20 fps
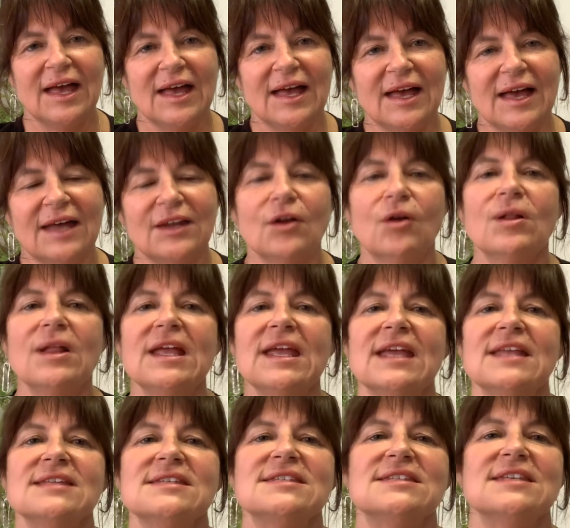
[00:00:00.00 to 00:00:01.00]
And all I
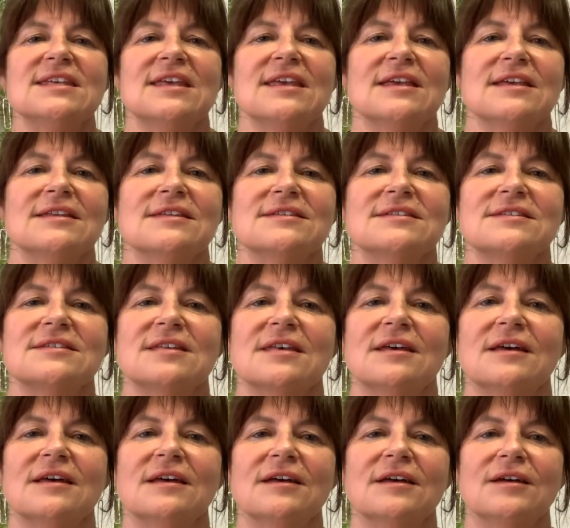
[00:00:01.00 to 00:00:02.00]
can say is
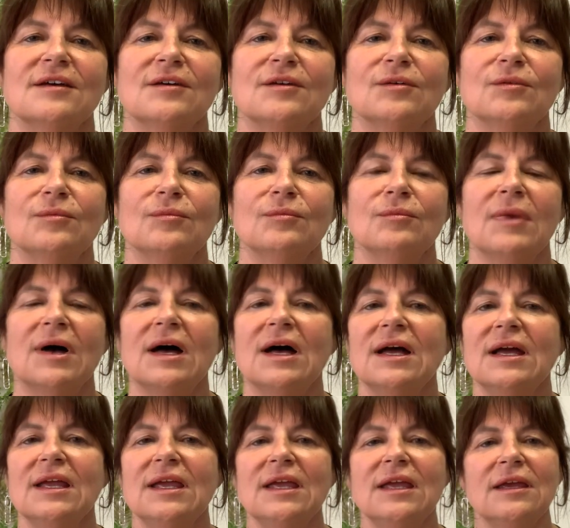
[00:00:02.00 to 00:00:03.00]

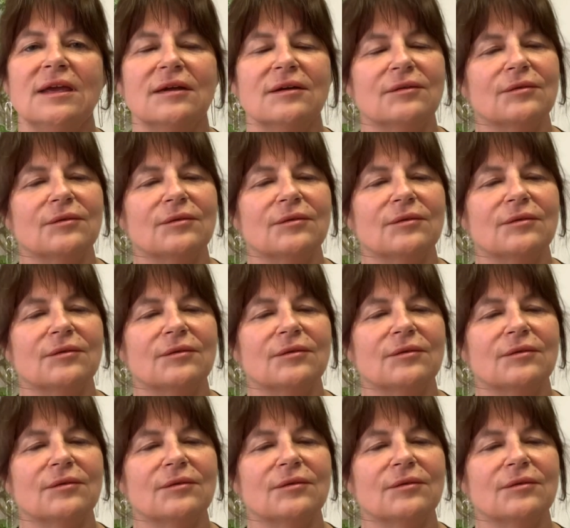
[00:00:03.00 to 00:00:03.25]
my